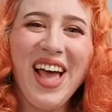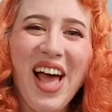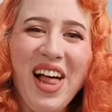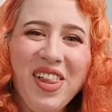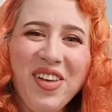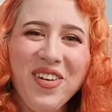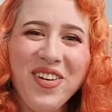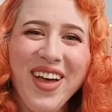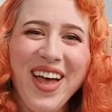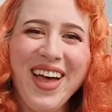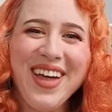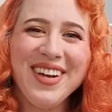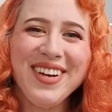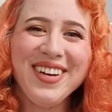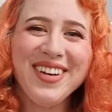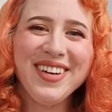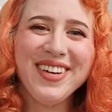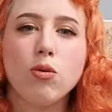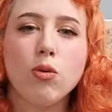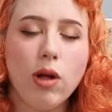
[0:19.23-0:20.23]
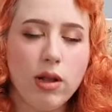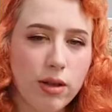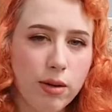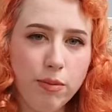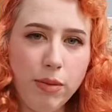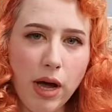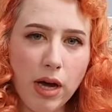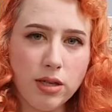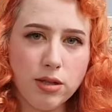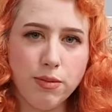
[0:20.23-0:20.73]
Hello again! Welcome
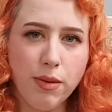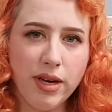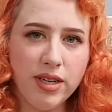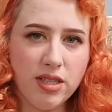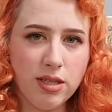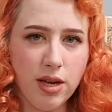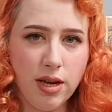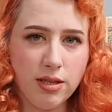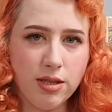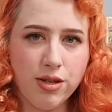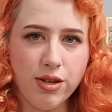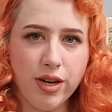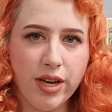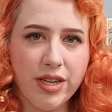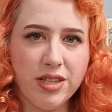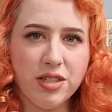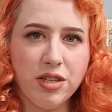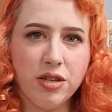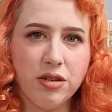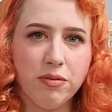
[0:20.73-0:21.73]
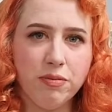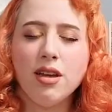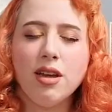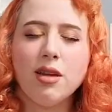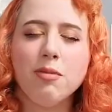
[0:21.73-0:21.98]
back to my disaster kitchen.